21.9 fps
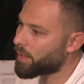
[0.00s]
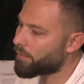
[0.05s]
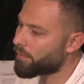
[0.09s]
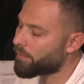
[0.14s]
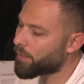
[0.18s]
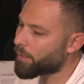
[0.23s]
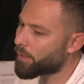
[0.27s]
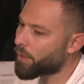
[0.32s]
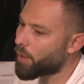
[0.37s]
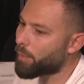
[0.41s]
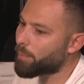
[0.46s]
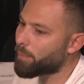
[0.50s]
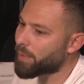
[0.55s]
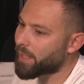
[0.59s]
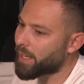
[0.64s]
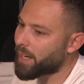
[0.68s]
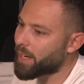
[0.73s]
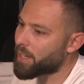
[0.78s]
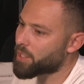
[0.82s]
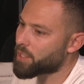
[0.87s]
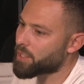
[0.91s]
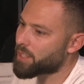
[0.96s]
for
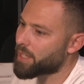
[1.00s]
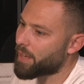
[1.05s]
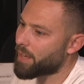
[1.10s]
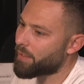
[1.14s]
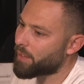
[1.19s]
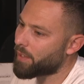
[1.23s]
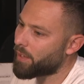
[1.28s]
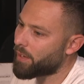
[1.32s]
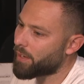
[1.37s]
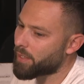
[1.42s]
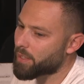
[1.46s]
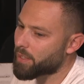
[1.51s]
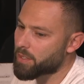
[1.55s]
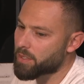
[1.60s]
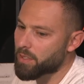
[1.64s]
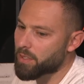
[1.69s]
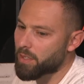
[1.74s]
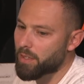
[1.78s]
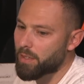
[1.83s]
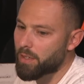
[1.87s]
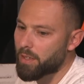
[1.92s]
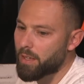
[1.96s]
complications down the line, because
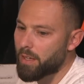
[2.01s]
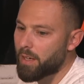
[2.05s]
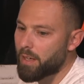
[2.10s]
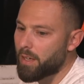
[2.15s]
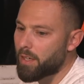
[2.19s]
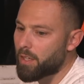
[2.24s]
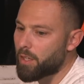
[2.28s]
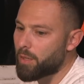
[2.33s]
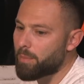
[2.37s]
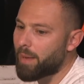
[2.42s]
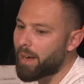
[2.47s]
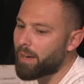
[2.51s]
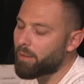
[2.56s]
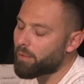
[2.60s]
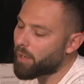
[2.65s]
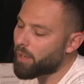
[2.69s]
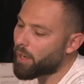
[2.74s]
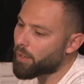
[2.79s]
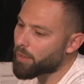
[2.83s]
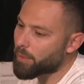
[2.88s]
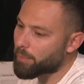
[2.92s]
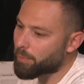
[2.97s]
you may
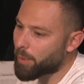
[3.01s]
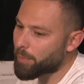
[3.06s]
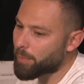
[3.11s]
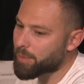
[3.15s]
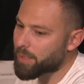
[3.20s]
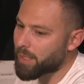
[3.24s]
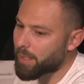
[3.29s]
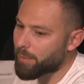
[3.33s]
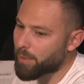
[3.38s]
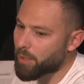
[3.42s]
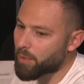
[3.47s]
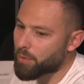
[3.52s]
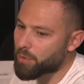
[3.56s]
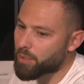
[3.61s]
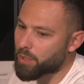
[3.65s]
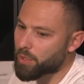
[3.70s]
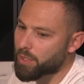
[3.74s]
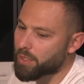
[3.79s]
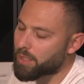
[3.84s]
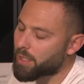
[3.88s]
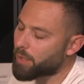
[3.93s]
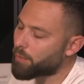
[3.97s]
rely on the property, but you also got
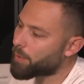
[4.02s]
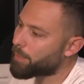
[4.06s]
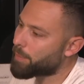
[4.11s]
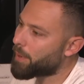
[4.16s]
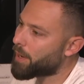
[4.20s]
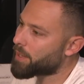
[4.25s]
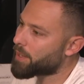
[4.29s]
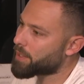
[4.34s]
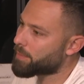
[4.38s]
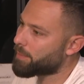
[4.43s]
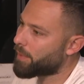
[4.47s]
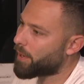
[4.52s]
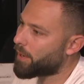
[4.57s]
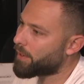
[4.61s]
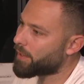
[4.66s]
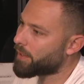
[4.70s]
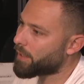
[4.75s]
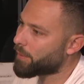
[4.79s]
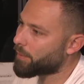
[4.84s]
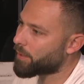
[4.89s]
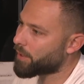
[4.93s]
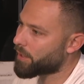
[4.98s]
to deal with the person
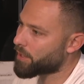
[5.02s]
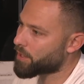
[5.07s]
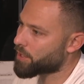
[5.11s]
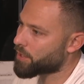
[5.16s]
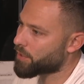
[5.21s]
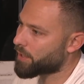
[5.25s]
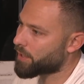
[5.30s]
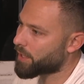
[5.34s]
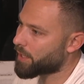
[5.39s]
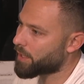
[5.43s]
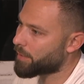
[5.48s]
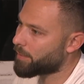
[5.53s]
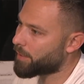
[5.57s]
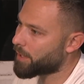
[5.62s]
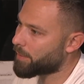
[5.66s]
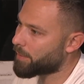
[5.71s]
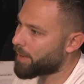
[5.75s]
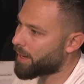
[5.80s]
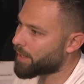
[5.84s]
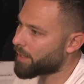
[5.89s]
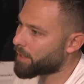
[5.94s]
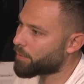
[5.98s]
behind it when you're actually trying to get your money
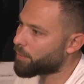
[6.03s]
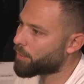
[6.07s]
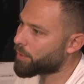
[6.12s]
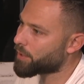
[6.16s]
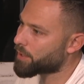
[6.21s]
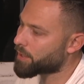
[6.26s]
back, and you want to